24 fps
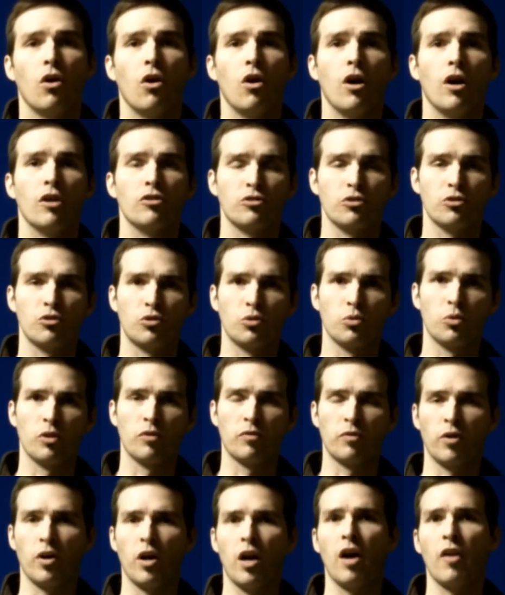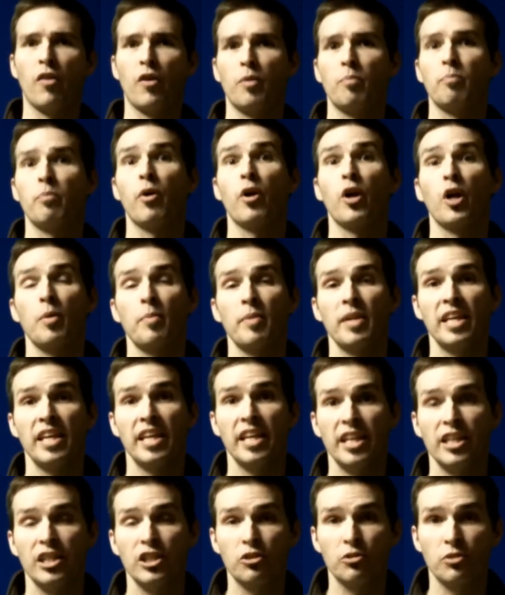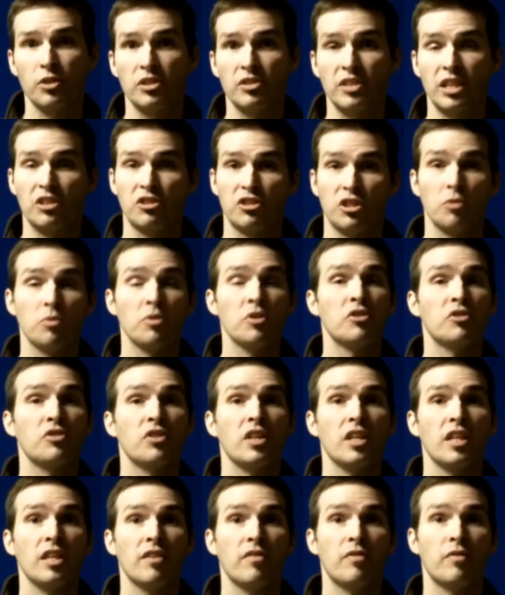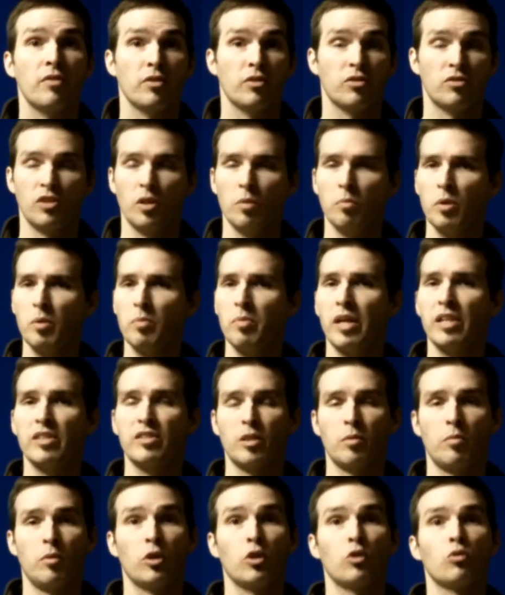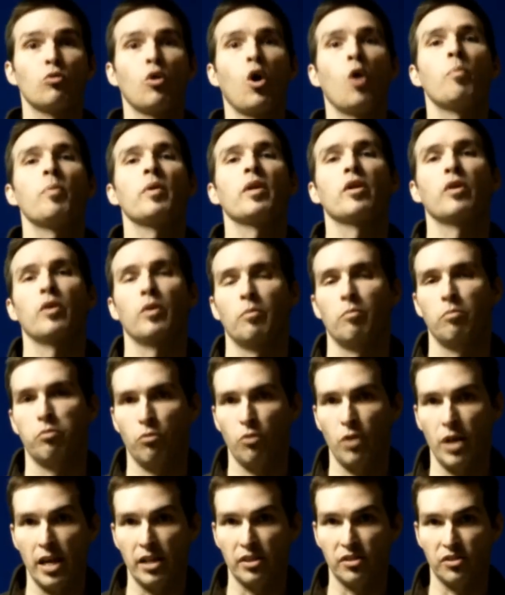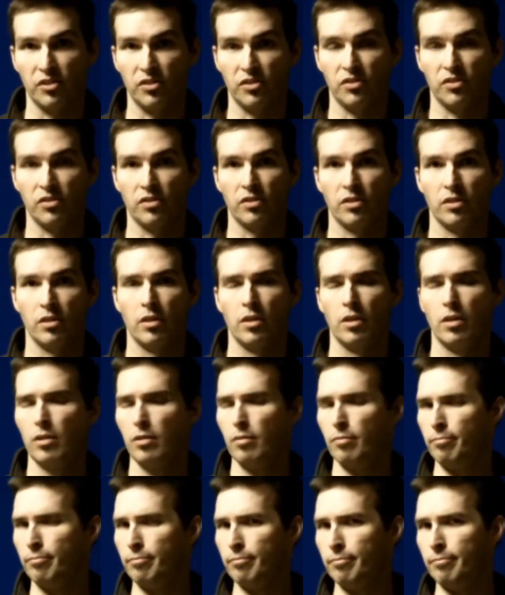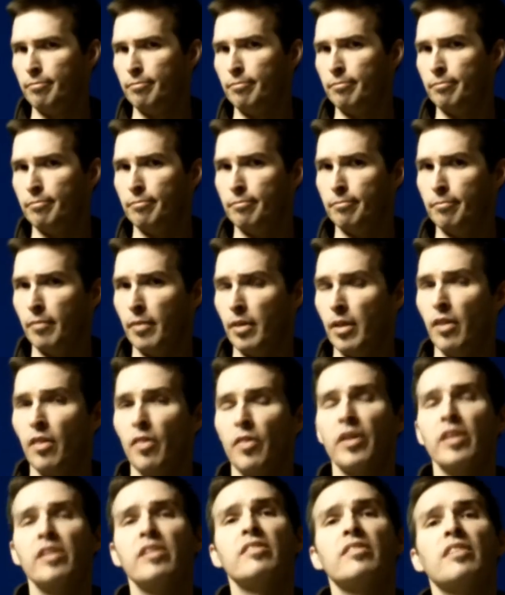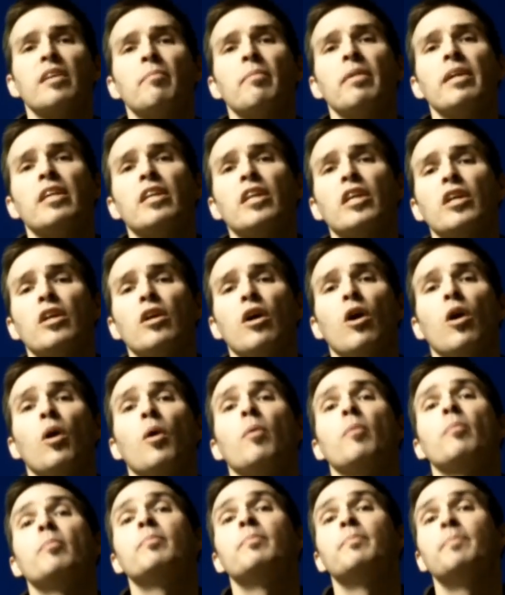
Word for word: also suing for other permanent injuries that she received simply by someone groping her breasts. I don't think so. Hmm. Things that make you go,